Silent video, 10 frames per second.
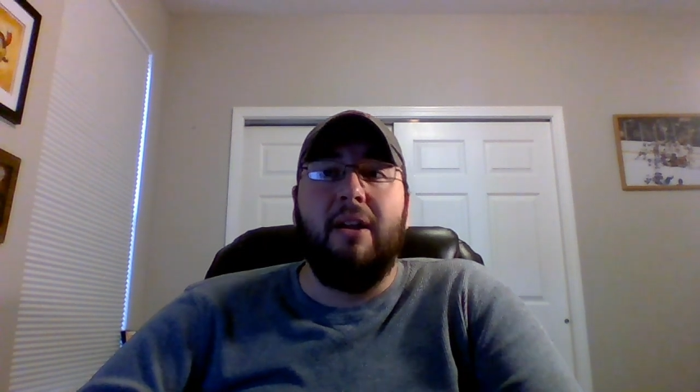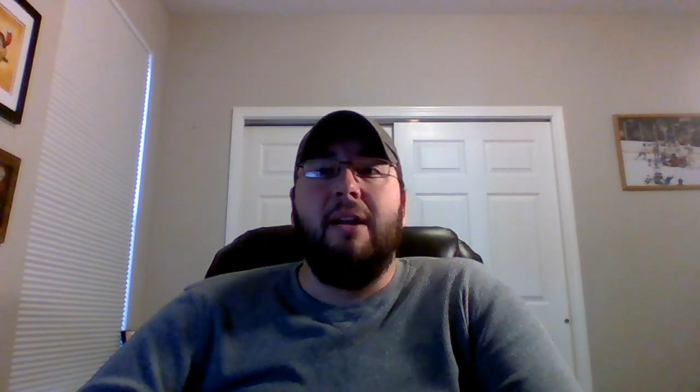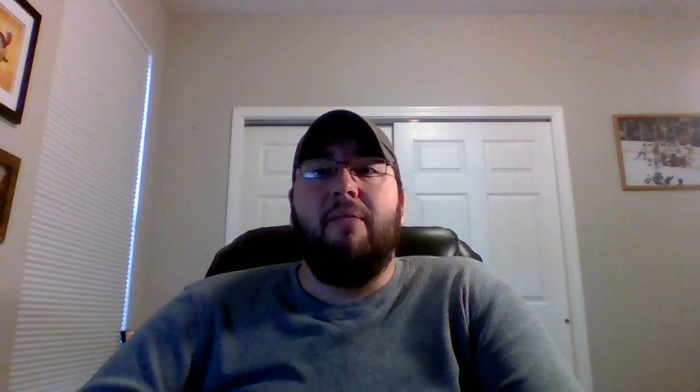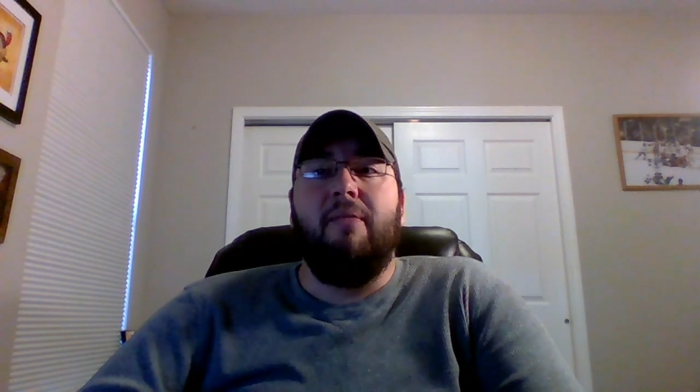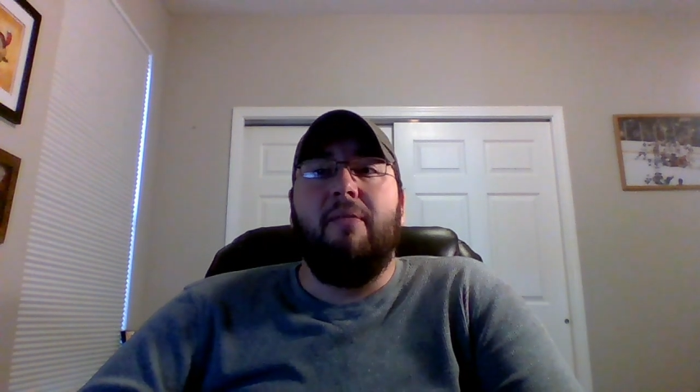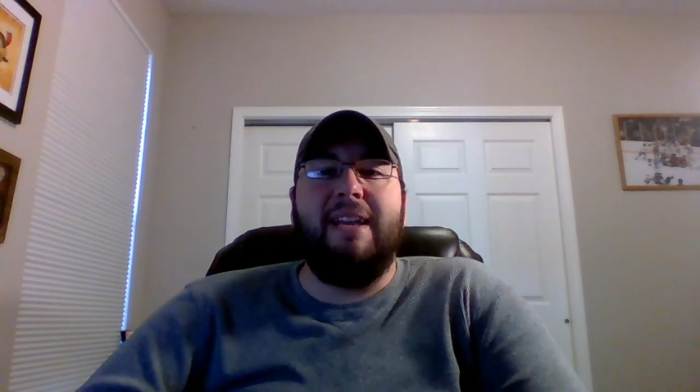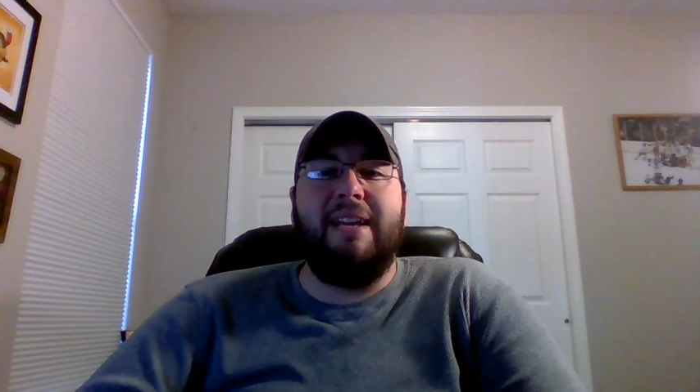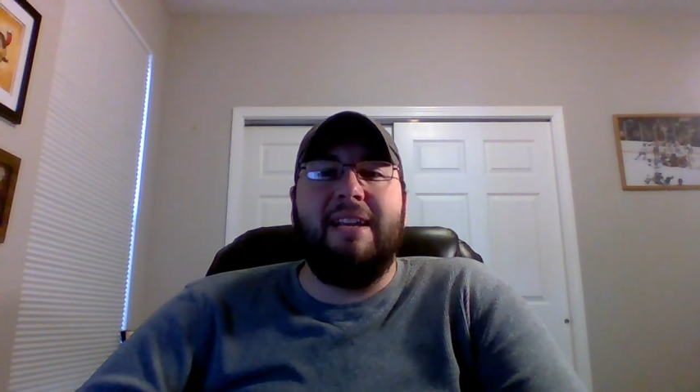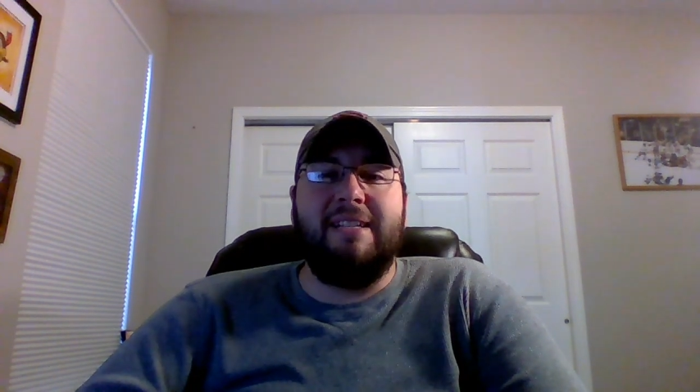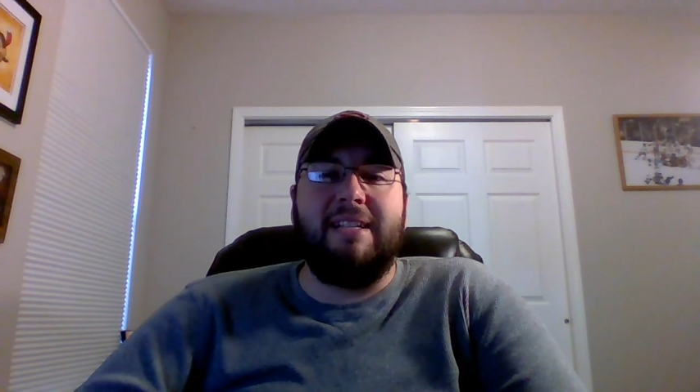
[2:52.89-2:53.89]
That
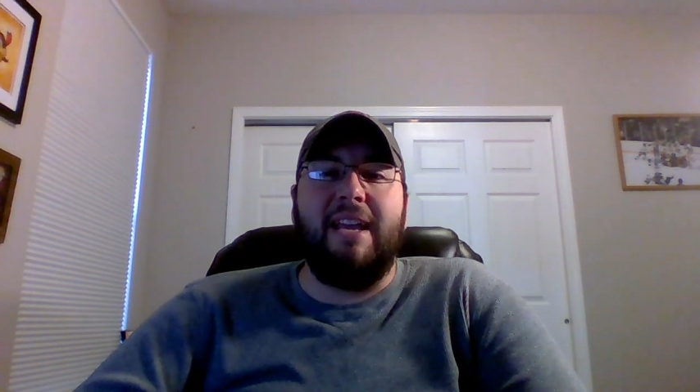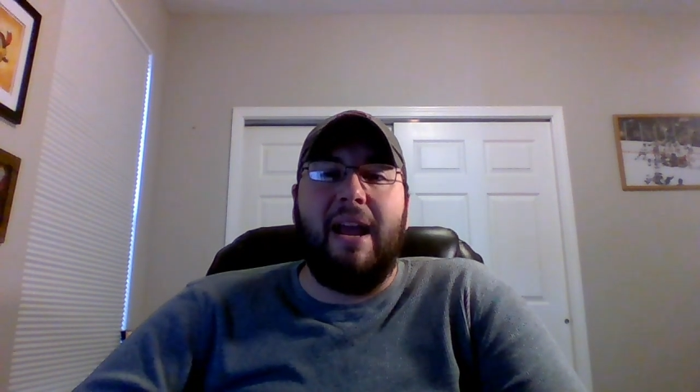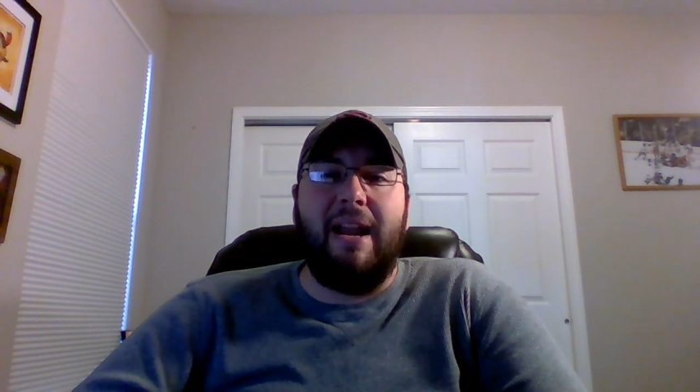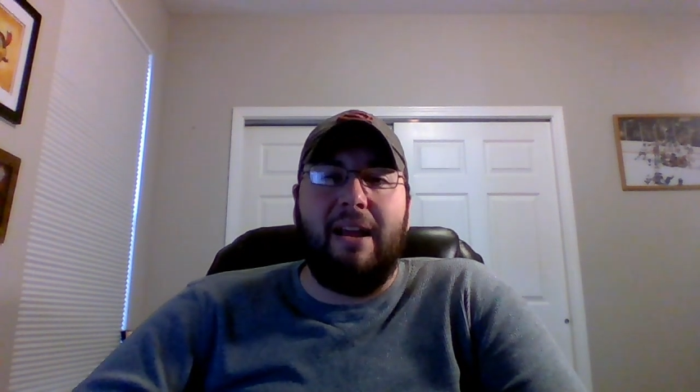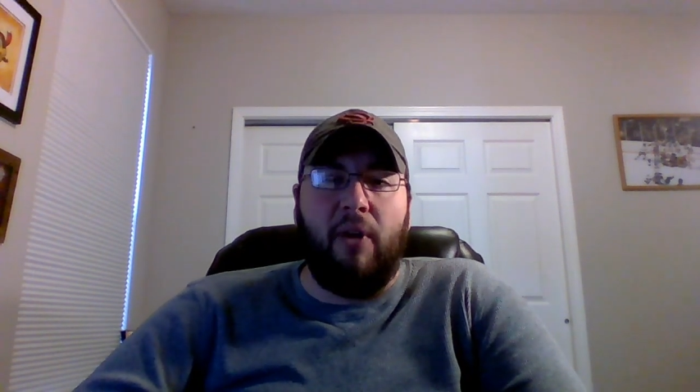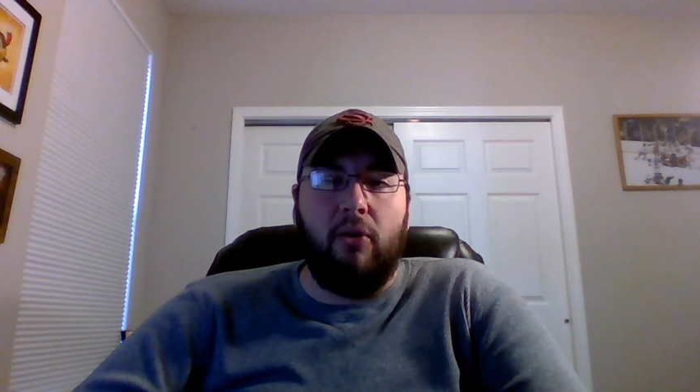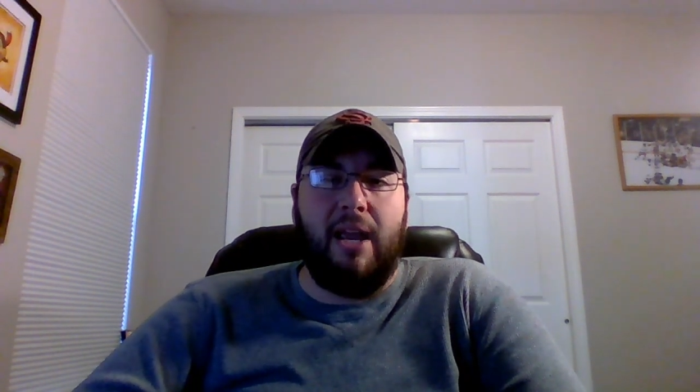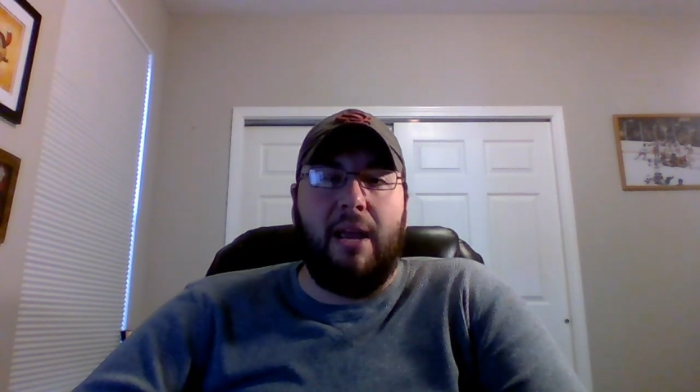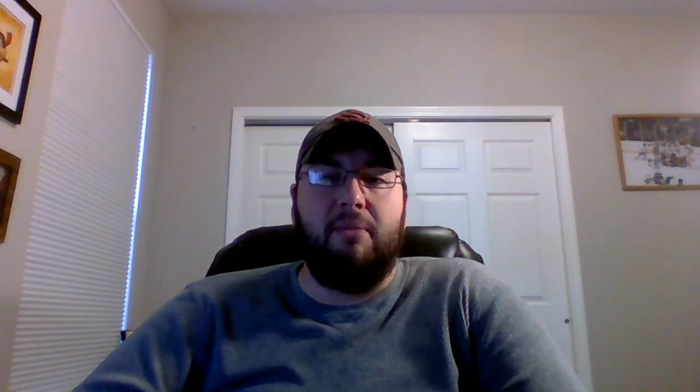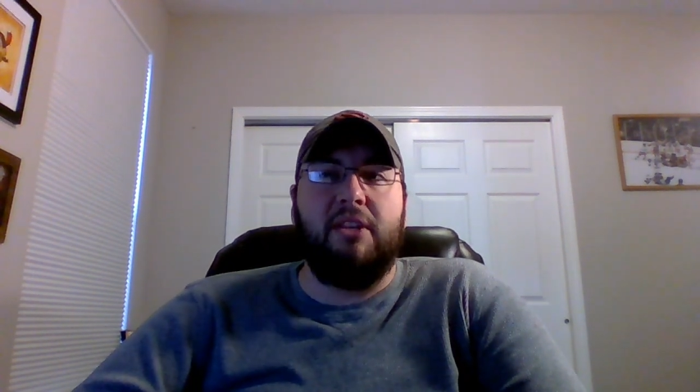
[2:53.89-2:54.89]
is the NFL game.